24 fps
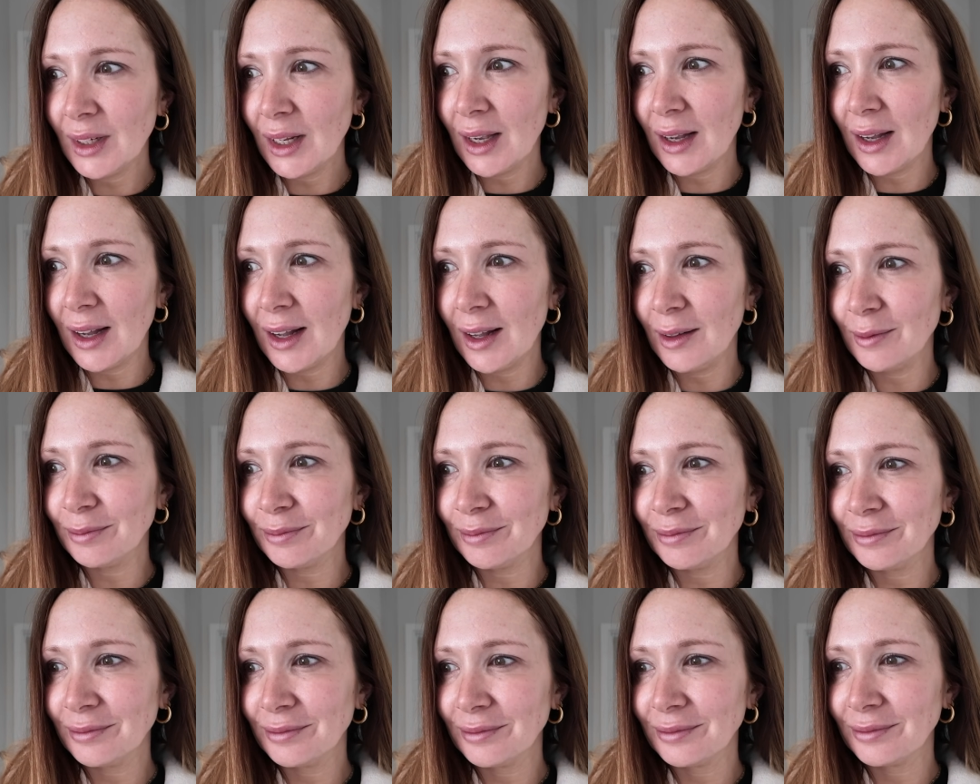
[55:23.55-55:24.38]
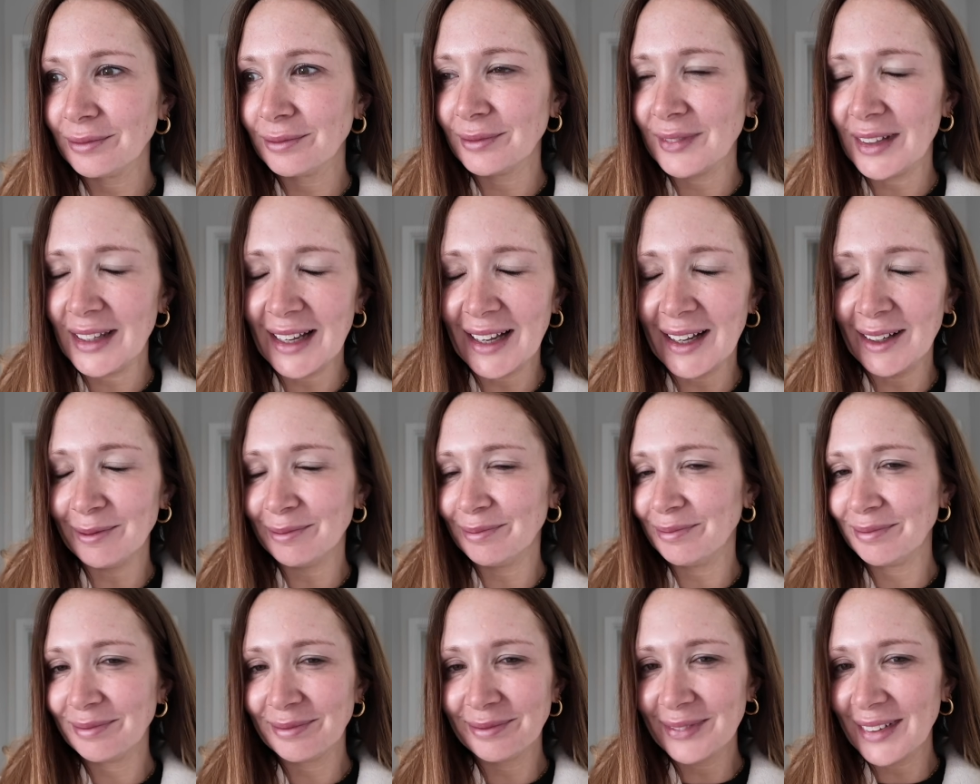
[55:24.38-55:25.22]
Yeah,
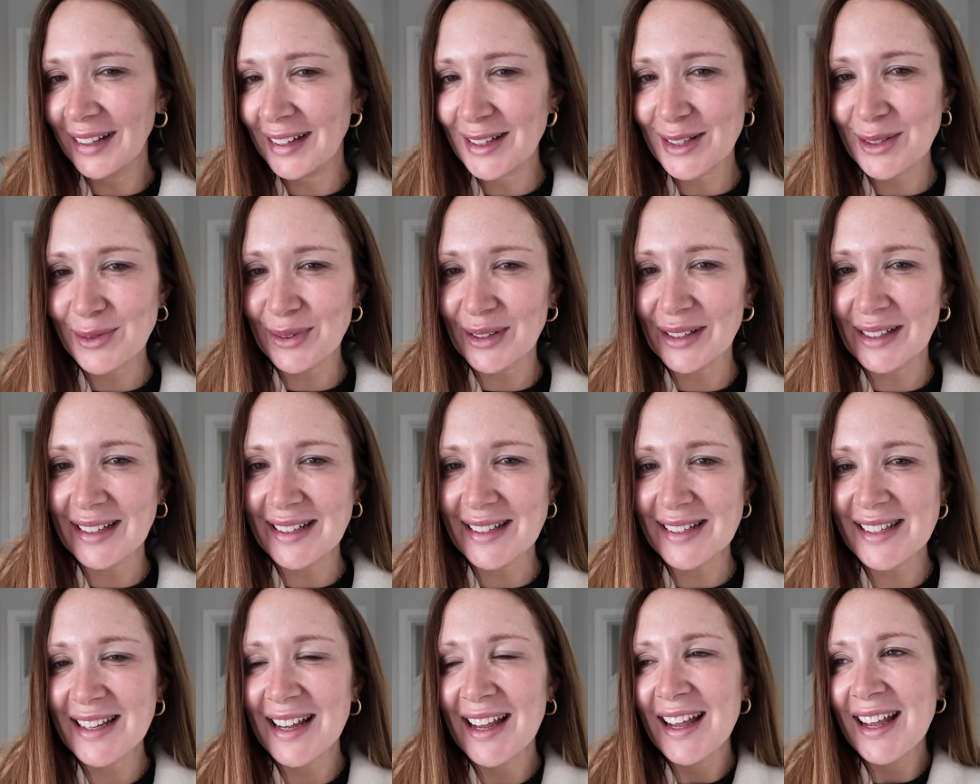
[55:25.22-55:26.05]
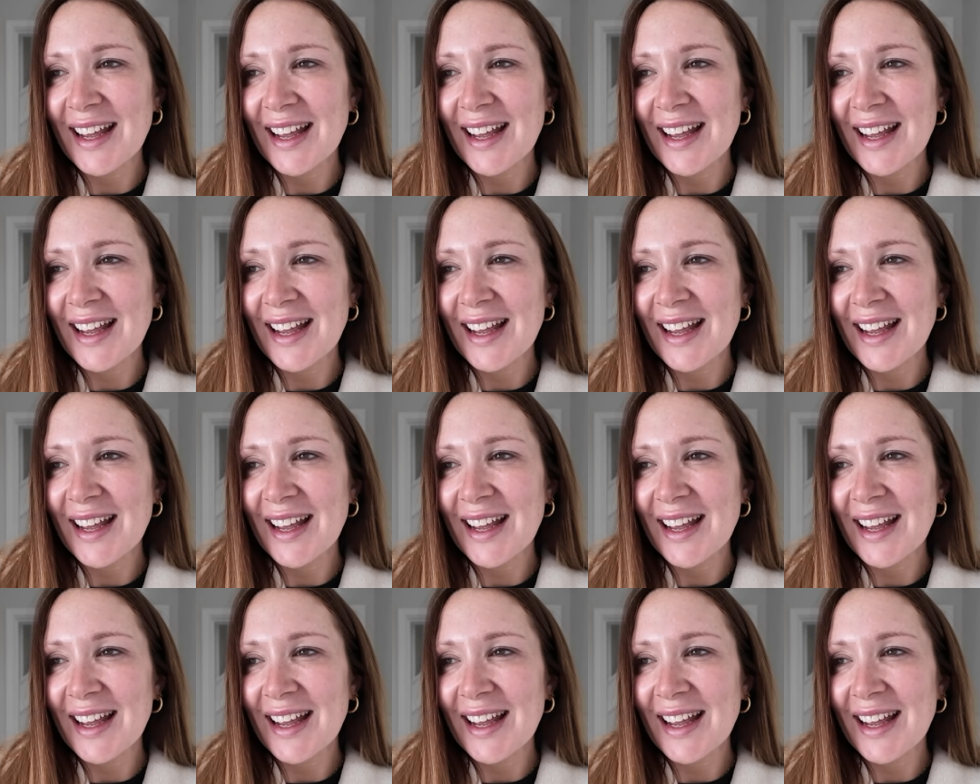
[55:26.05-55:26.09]
it is what it is.